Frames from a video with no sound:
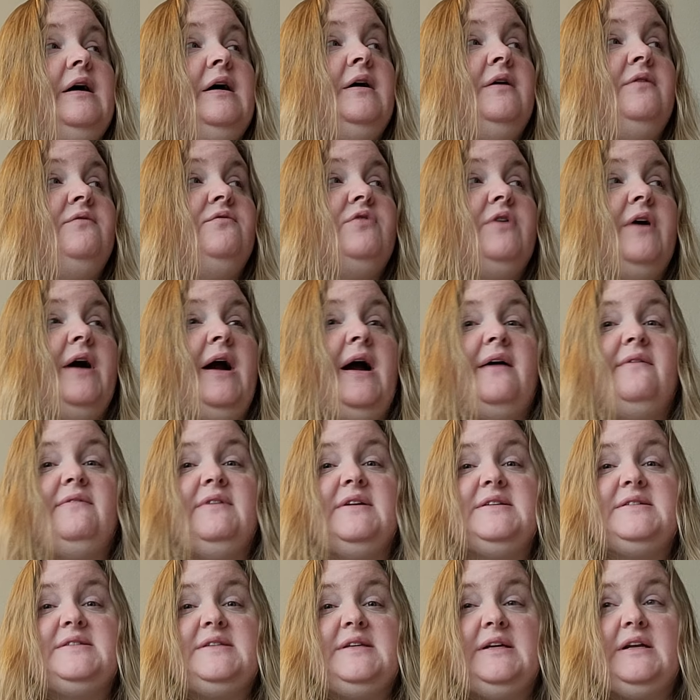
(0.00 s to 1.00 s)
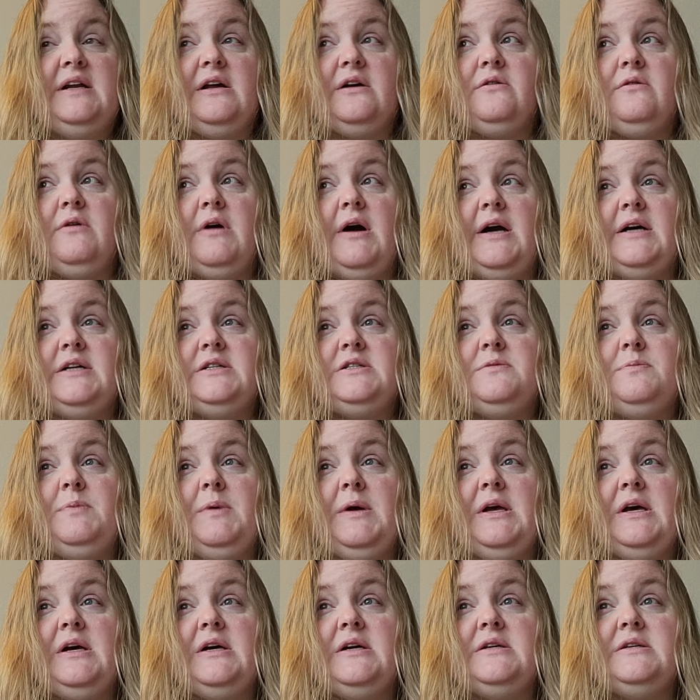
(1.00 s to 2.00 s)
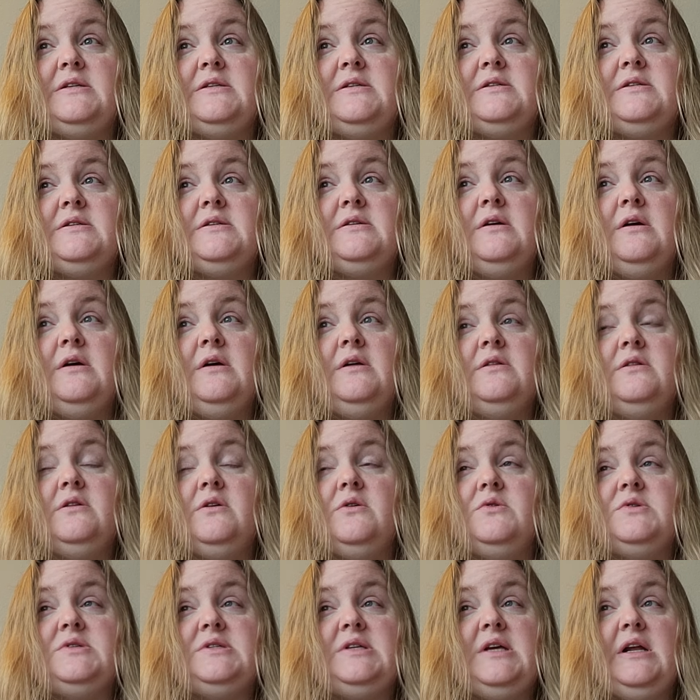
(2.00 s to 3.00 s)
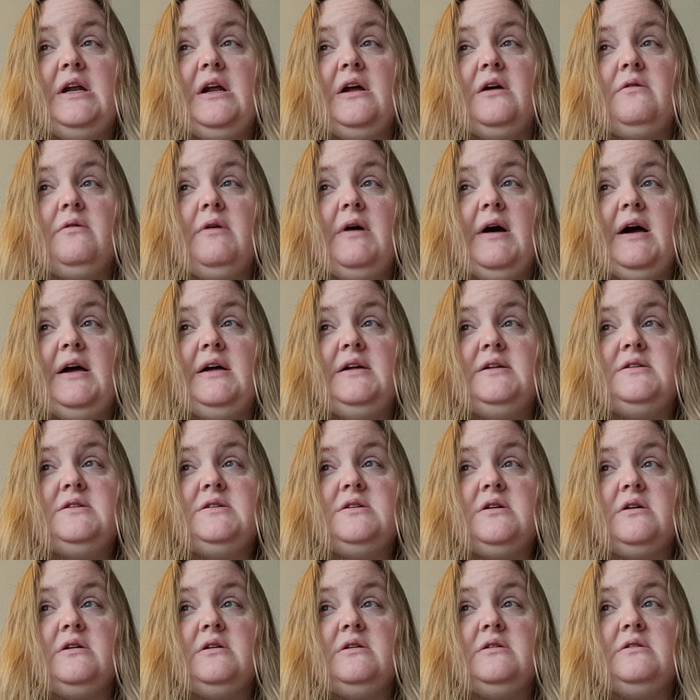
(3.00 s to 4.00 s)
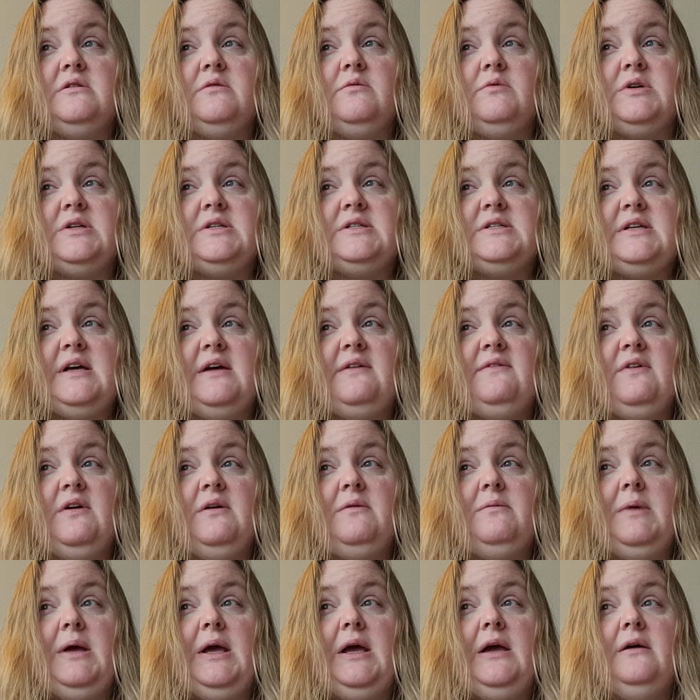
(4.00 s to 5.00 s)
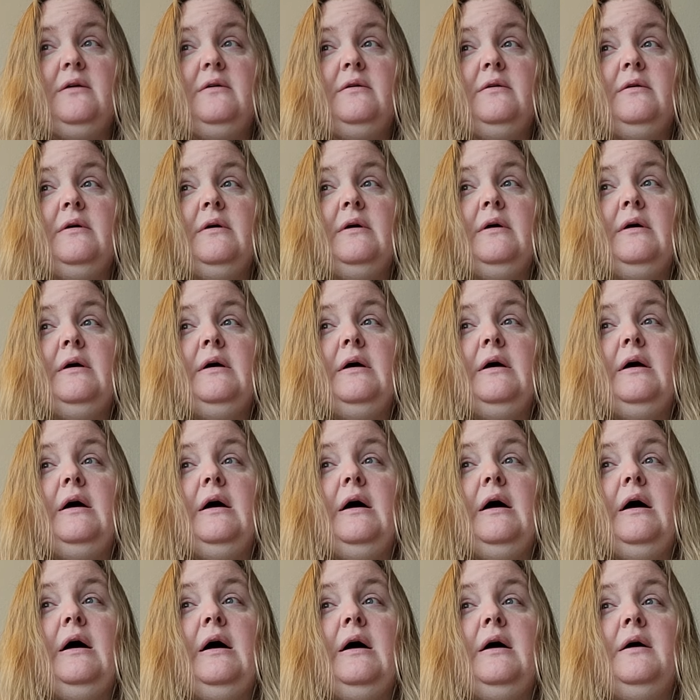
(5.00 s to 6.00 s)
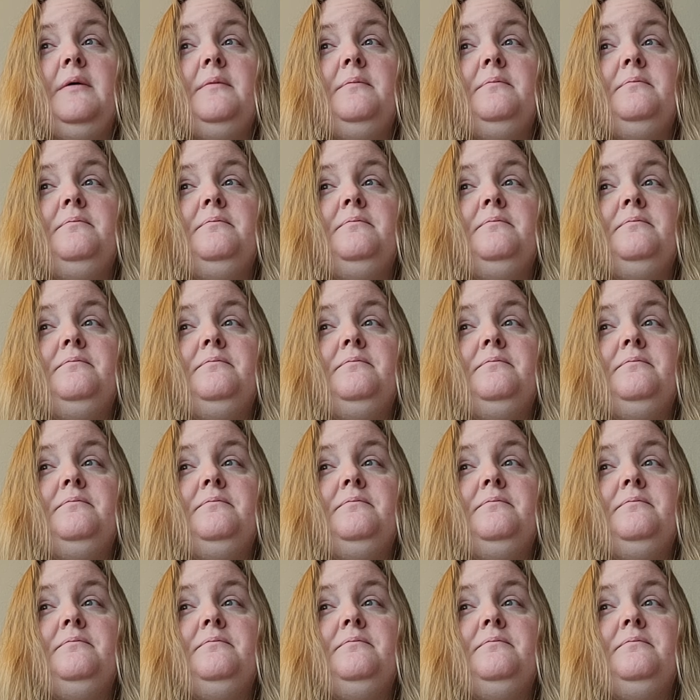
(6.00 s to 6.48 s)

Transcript: um, for having scenic rides because those scenic rides are what's saving me. Um,